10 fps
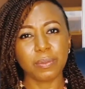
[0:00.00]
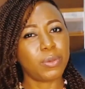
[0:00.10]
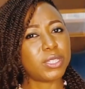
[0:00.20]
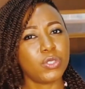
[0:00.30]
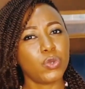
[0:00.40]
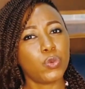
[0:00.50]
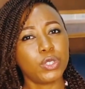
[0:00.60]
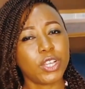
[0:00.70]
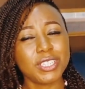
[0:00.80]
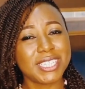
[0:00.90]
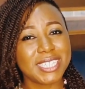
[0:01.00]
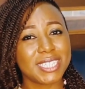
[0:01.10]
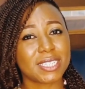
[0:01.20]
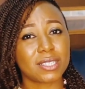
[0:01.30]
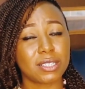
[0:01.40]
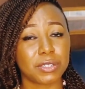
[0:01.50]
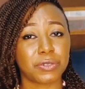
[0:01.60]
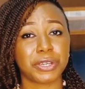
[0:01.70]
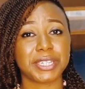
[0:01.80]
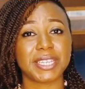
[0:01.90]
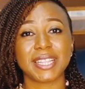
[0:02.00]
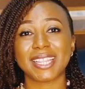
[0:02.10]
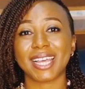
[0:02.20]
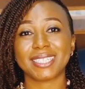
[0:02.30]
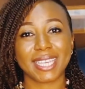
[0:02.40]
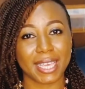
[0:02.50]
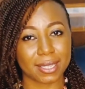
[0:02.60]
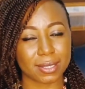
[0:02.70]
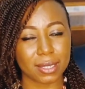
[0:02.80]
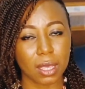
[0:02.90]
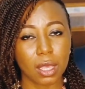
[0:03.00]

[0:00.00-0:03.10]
but you will not need a steroid in that case.